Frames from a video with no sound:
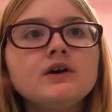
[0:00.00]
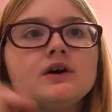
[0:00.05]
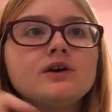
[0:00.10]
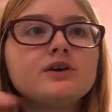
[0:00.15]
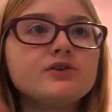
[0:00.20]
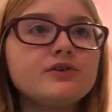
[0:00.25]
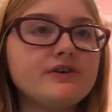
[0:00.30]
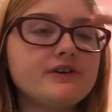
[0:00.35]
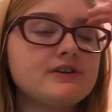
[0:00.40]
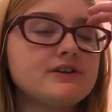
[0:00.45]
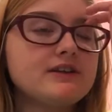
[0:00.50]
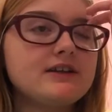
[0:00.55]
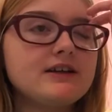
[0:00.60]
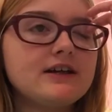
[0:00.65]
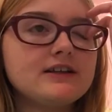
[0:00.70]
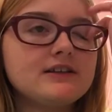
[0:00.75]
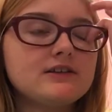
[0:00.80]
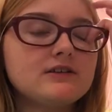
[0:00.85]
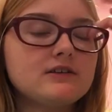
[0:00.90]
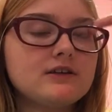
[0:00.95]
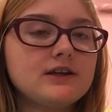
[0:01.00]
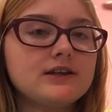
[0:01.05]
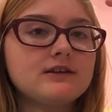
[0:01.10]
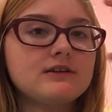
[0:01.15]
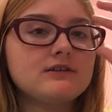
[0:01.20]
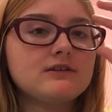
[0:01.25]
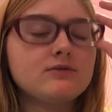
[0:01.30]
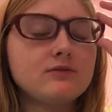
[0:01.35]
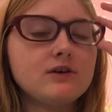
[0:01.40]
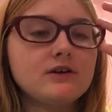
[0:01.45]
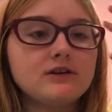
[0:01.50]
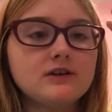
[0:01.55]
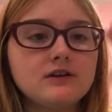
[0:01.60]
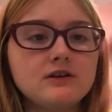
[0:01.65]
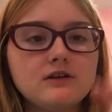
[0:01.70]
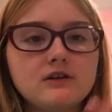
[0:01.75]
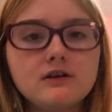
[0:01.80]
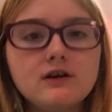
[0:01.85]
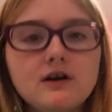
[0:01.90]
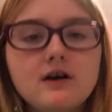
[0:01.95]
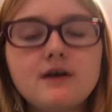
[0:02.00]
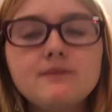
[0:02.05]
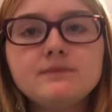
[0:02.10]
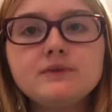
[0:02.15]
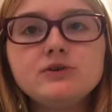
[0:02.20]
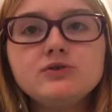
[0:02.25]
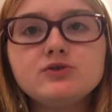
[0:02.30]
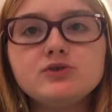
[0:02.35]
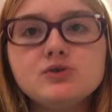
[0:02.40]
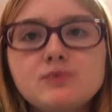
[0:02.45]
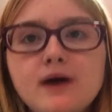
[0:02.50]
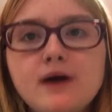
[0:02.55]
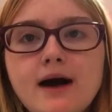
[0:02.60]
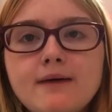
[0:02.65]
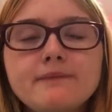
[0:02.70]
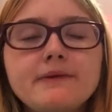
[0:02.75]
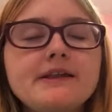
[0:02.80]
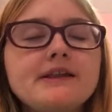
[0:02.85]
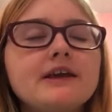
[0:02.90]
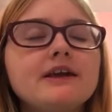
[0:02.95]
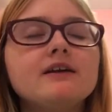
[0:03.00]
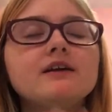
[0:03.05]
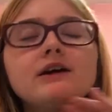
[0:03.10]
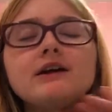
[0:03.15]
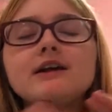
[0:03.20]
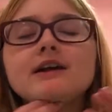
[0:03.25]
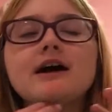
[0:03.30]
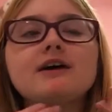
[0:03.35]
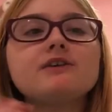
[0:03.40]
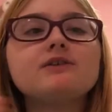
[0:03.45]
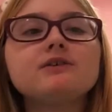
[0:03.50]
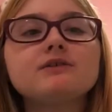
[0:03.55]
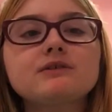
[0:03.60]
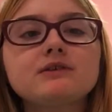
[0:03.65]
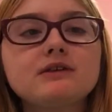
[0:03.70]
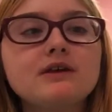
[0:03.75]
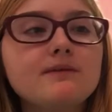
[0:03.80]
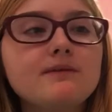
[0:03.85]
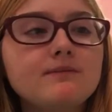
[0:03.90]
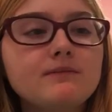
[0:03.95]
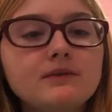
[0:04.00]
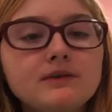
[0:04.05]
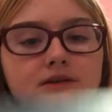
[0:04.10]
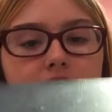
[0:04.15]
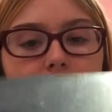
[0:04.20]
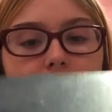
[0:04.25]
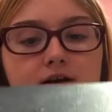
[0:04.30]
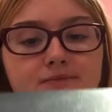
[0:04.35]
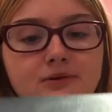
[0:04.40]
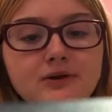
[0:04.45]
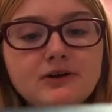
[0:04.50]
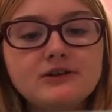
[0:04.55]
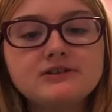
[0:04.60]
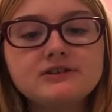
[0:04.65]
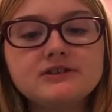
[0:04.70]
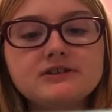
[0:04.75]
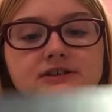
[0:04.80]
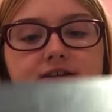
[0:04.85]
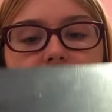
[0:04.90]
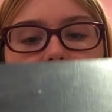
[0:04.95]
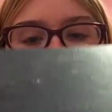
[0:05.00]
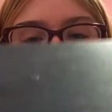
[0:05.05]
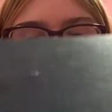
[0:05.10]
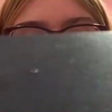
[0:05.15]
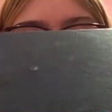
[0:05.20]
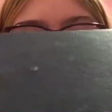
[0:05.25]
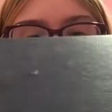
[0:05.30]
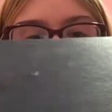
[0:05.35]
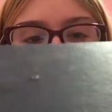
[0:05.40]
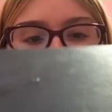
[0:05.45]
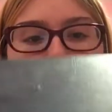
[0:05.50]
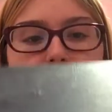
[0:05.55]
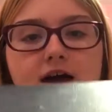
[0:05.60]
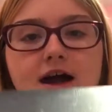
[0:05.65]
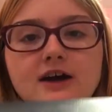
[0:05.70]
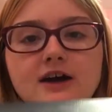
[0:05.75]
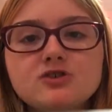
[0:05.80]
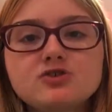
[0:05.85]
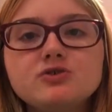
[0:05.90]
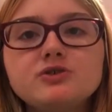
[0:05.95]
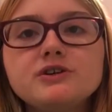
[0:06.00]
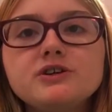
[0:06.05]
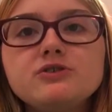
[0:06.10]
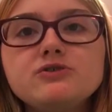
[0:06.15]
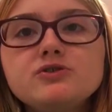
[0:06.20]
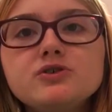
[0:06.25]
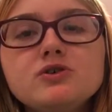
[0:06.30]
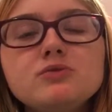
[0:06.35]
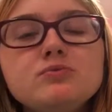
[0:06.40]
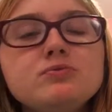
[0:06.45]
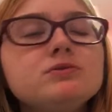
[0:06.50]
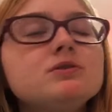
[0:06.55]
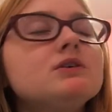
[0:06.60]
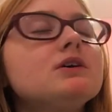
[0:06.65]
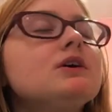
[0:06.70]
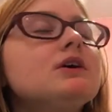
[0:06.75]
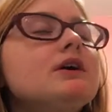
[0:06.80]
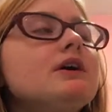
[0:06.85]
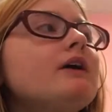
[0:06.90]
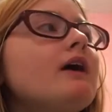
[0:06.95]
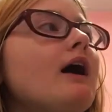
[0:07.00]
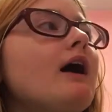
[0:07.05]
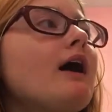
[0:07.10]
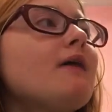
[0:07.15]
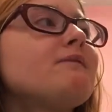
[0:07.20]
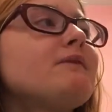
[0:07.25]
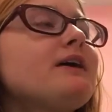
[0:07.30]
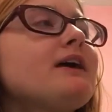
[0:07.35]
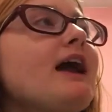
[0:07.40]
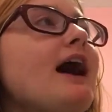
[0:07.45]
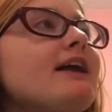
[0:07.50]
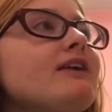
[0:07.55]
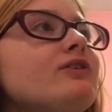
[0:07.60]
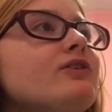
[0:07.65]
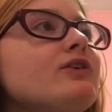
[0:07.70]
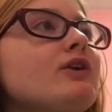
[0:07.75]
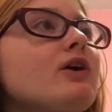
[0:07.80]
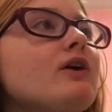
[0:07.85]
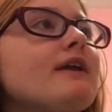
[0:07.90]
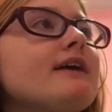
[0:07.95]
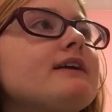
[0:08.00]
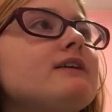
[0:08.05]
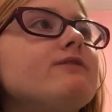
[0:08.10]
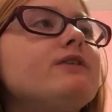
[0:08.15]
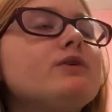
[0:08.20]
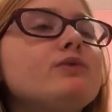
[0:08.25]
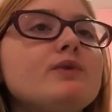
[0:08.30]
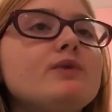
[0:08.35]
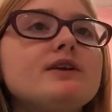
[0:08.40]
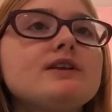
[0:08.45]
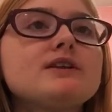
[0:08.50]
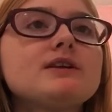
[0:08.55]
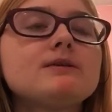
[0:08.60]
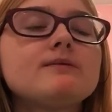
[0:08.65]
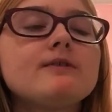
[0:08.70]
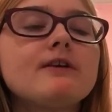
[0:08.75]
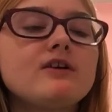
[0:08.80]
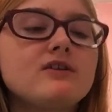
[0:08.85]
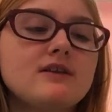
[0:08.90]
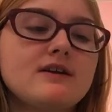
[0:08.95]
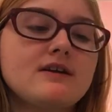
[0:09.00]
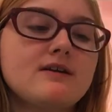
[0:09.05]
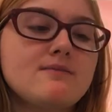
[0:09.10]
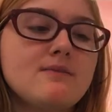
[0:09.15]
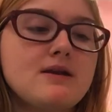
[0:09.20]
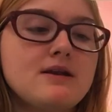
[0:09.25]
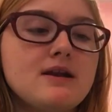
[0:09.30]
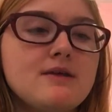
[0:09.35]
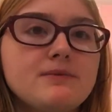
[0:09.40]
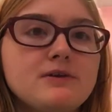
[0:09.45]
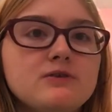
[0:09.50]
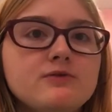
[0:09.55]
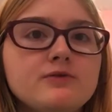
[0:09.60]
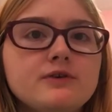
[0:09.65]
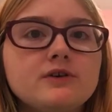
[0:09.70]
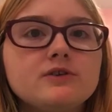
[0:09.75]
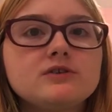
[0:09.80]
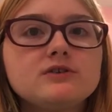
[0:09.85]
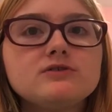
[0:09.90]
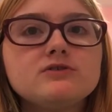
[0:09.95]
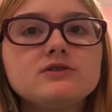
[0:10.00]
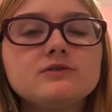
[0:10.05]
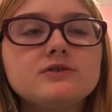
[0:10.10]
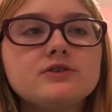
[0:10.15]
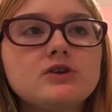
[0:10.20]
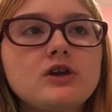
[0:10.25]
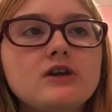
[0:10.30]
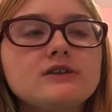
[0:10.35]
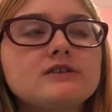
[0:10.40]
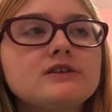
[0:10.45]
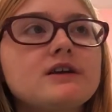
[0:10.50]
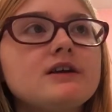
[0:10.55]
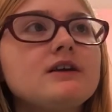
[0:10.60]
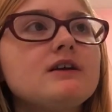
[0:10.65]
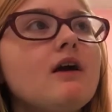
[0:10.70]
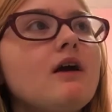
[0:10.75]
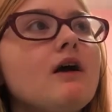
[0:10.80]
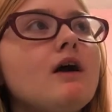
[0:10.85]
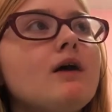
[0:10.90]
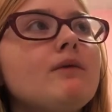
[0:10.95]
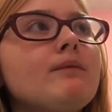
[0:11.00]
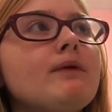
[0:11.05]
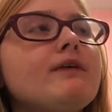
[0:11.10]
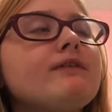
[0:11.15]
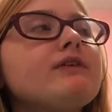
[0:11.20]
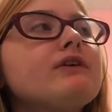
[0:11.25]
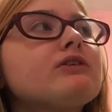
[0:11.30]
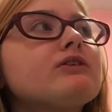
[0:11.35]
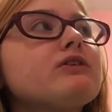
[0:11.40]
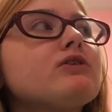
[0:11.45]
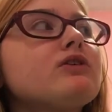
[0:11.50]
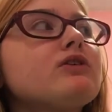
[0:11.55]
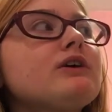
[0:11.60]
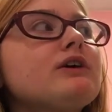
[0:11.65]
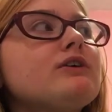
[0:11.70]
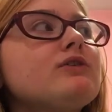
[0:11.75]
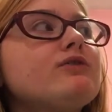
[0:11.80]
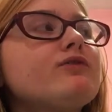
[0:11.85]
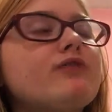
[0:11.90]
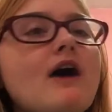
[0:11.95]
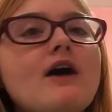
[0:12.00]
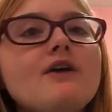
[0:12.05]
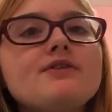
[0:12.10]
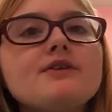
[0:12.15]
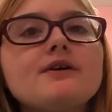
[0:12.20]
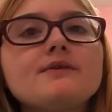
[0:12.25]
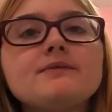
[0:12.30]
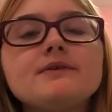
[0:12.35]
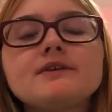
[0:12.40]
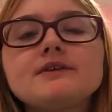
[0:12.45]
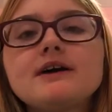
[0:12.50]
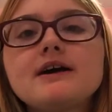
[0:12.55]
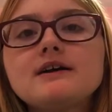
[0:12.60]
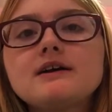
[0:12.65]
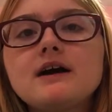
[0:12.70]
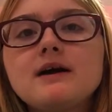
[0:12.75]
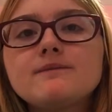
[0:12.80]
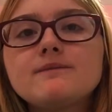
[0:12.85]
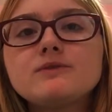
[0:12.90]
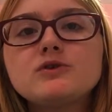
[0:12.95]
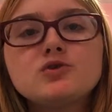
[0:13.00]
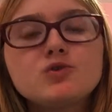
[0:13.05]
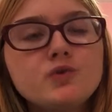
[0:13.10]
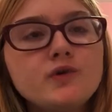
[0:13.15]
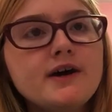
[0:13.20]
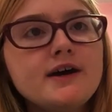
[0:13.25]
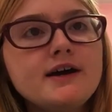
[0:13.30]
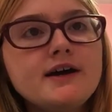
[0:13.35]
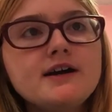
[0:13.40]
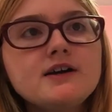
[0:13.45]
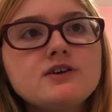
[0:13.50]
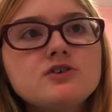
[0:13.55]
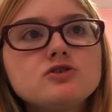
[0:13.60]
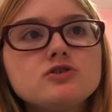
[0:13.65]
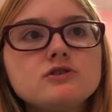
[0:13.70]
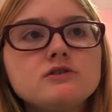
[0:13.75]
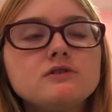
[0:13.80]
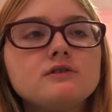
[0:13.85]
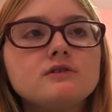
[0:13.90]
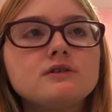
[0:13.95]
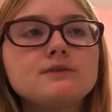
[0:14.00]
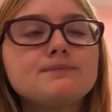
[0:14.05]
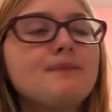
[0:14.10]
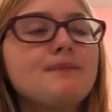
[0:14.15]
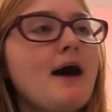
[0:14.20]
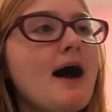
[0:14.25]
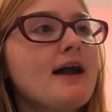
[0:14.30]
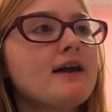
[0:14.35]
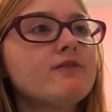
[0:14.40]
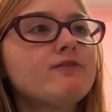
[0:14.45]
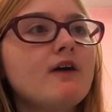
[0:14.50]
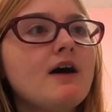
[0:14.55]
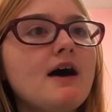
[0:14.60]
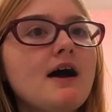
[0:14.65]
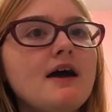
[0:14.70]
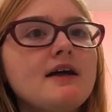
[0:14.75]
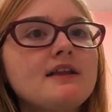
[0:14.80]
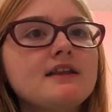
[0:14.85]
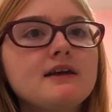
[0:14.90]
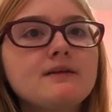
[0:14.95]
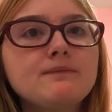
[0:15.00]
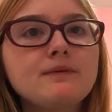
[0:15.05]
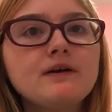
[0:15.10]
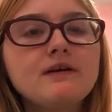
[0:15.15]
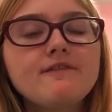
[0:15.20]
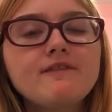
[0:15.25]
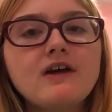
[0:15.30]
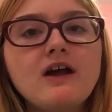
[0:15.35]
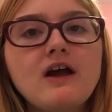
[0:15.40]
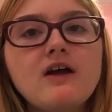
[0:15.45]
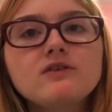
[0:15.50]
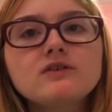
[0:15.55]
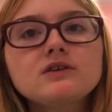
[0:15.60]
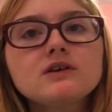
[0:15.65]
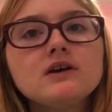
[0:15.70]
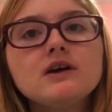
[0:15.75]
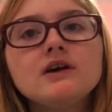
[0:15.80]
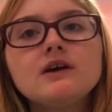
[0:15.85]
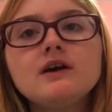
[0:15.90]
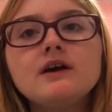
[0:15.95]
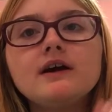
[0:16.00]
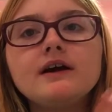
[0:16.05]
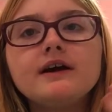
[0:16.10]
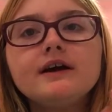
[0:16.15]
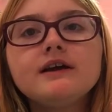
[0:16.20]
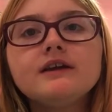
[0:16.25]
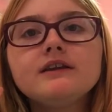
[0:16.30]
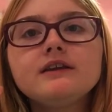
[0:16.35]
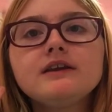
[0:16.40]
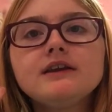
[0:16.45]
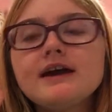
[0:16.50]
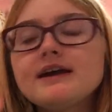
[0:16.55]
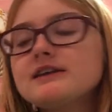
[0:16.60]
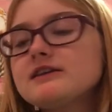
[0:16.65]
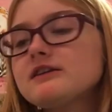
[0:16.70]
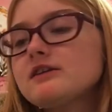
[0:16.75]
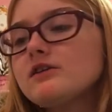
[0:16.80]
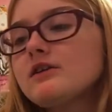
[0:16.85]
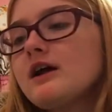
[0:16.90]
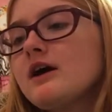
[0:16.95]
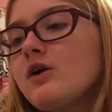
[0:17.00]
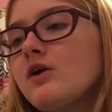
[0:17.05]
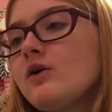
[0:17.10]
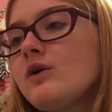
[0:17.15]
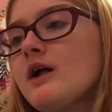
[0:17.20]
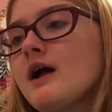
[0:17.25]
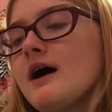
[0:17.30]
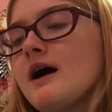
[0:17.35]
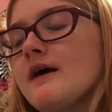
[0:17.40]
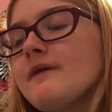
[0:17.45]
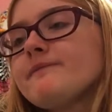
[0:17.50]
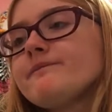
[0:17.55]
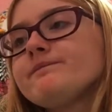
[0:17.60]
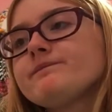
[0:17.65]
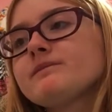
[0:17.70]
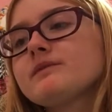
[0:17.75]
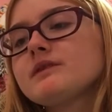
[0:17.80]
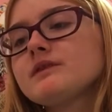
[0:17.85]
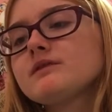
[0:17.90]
you can see that's that's what the, um, YouTube commented now I know some a person said that it may not be actual YouTube I mean, I don't know, like, if you read somewhere, like, it may not be the real Susan Wojcicki, but if you just look who follow them, it's like, um, Twitch and Spotify, they pay off accounts, and yes, they're not all, um,